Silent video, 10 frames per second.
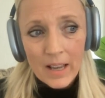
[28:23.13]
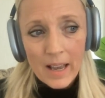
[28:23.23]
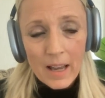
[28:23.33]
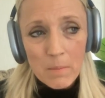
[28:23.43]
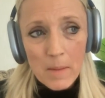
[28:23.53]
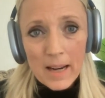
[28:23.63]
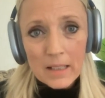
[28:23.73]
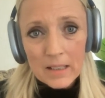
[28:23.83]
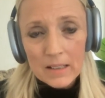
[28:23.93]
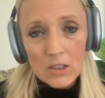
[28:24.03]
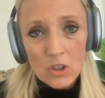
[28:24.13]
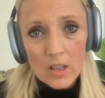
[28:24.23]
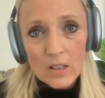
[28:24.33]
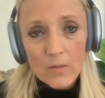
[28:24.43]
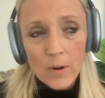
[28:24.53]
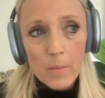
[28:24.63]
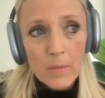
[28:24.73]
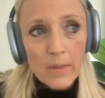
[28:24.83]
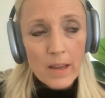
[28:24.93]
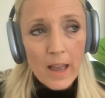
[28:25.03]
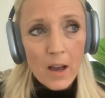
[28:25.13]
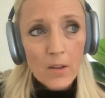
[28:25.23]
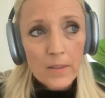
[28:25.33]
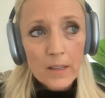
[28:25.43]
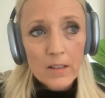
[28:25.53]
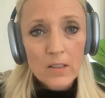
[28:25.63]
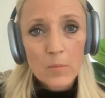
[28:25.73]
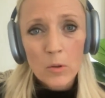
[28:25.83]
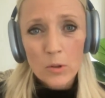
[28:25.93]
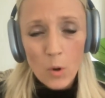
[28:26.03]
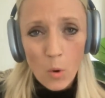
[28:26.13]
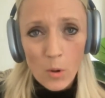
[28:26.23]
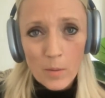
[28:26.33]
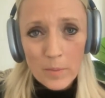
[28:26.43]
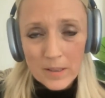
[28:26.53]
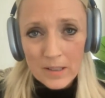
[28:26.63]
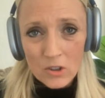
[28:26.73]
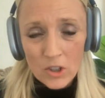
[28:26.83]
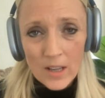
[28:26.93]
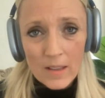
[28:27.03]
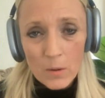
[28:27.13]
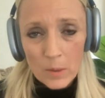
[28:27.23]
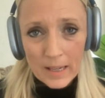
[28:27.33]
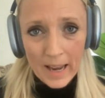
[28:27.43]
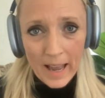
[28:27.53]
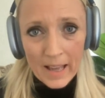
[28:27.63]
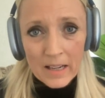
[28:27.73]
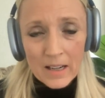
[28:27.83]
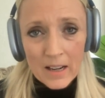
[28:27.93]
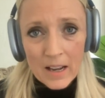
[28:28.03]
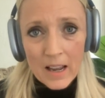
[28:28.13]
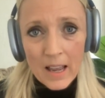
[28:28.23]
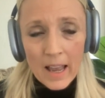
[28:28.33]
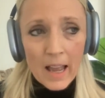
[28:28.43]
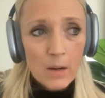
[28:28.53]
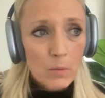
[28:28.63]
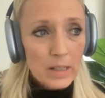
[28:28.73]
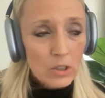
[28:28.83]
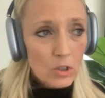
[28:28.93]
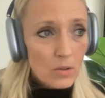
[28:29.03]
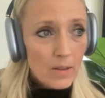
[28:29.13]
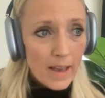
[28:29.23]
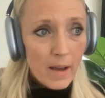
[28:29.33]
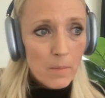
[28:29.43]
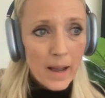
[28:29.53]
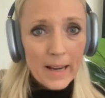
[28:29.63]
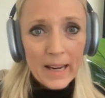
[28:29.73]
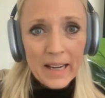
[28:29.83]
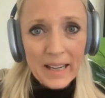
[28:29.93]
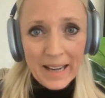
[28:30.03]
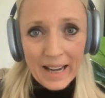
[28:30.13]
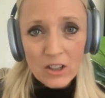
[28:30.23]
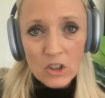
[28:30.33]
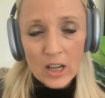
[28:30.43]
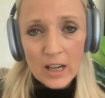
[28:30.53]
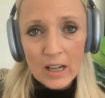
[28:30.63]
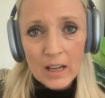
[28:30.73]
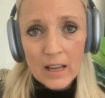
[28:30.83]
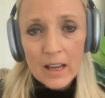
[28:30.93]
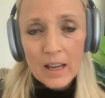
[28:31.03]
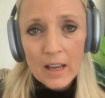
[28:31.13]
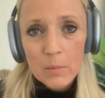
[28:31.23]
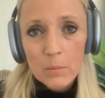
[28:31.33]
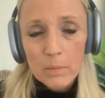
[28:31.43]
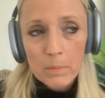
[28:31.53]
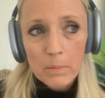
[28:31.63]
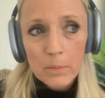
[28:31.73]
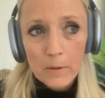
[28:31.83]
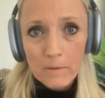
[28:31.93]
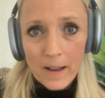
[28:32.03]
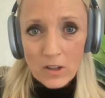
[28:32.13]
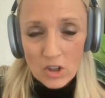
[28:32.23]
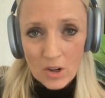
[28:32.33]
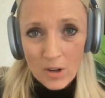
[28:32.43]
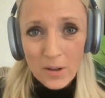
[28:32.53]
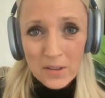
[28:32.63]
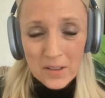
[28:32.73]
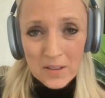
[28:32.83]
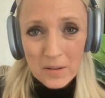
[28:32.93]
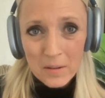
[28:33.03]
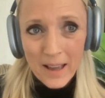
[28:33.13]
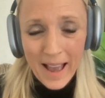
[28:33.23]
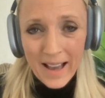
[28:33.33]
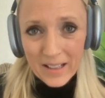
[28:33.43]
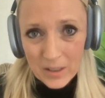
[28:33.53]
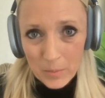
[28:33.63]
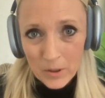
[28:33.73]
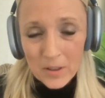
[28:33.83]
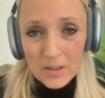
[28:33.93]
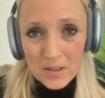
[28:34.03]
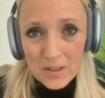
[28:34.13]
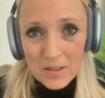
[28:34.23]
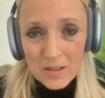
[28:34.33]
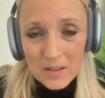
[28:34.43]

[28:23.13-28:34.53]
And make decisions from the healthiest, most whole position that we can. And we do that by engaging professionals, experts